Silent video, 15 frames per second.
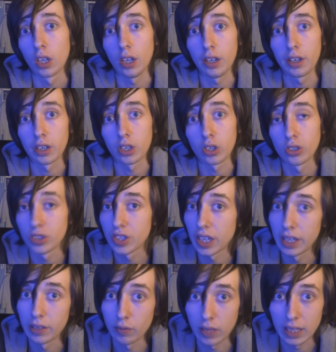uh,
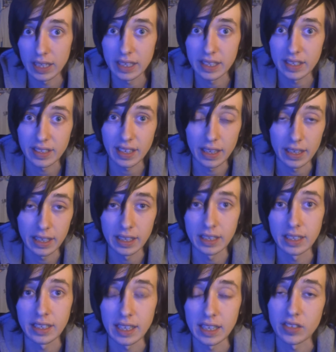content released in
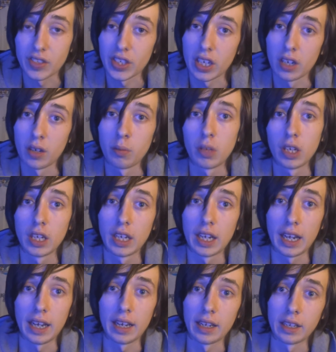the days to come.
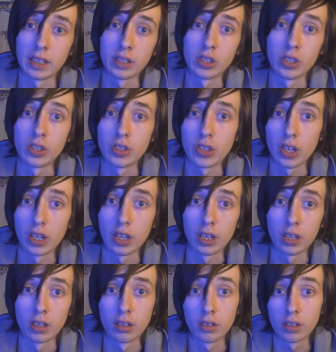And
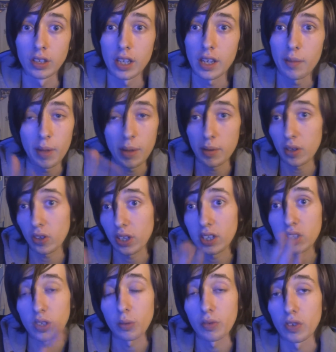uh, yeah, maybe I'll get
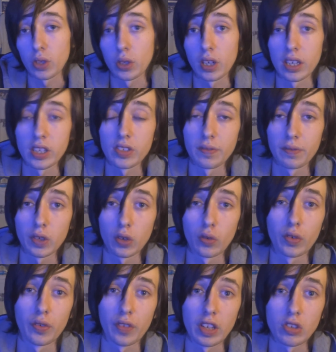some of you guys
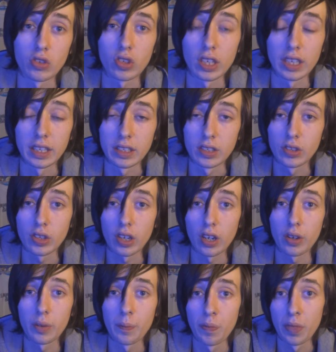involved eventually.
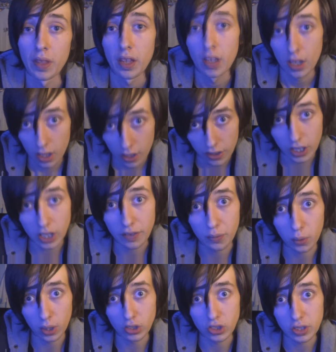So, thank you
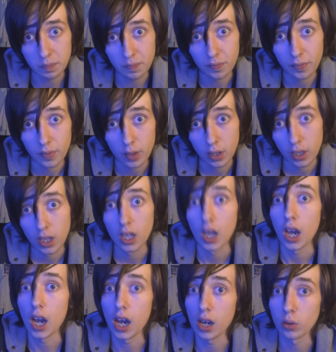for watching.
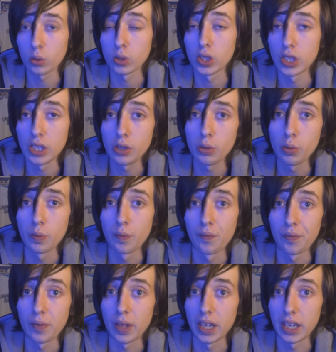I will see you
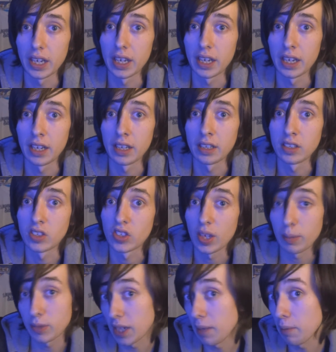in
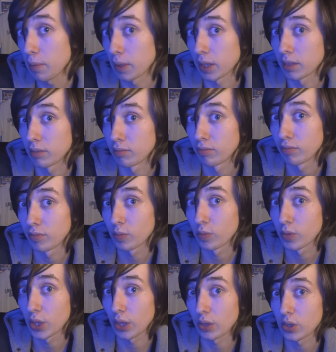September.
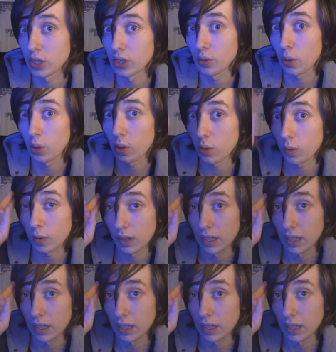So, I'll see you all